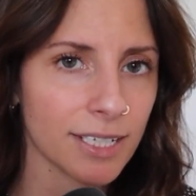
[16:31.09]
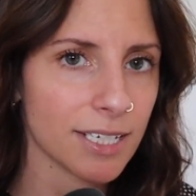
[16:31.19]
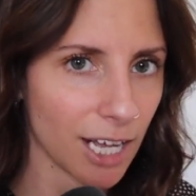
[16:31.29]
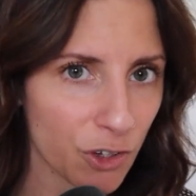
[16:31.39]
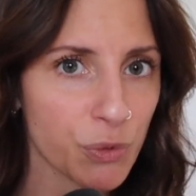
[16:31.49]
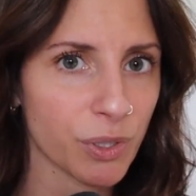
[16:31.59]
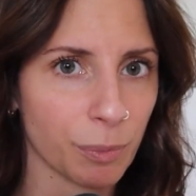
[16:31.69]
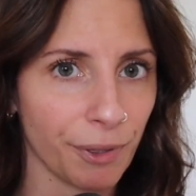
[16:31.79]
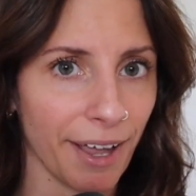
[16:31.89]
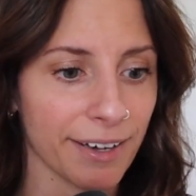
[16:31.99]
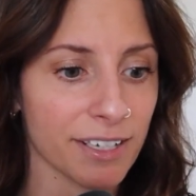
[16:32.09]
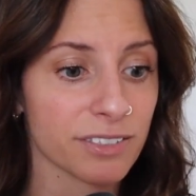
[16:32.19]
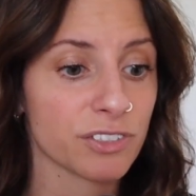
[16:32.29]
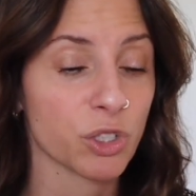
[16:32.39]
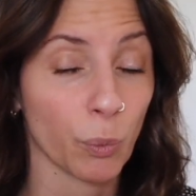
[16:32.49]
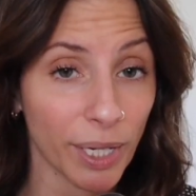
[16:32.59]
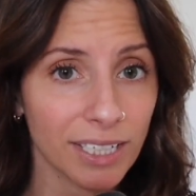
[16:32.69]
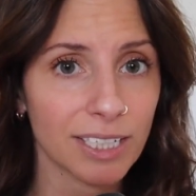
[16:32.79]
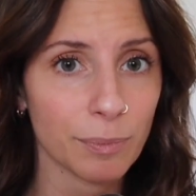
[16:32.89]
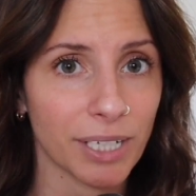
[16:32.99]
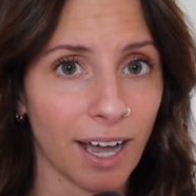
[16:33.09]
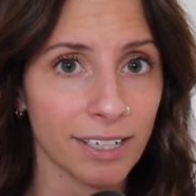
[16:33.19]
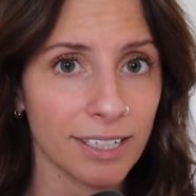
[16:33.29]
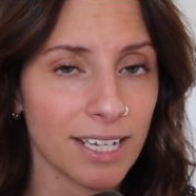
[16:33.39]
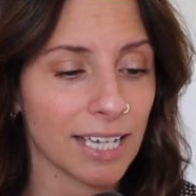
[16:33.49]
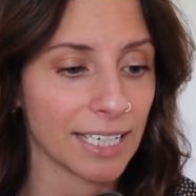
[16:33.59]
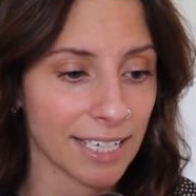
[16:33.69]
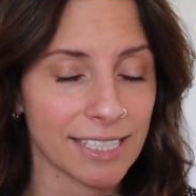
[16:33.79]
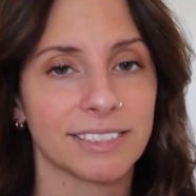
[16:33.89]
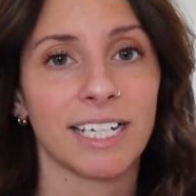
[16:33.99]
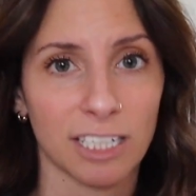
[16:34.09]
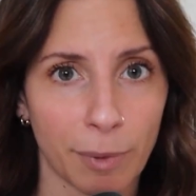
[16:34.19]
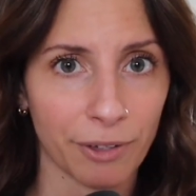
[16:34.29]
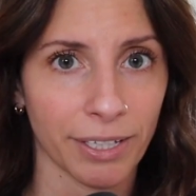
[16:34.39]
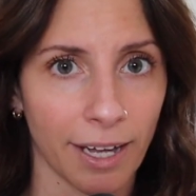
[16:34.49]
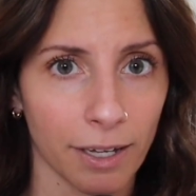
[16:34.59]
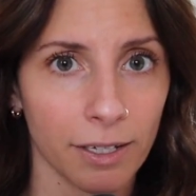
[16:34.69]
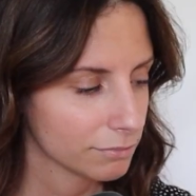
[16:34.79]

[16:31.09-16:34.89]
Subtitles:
Tell us what the plan is so we can get behind it and get excited about that.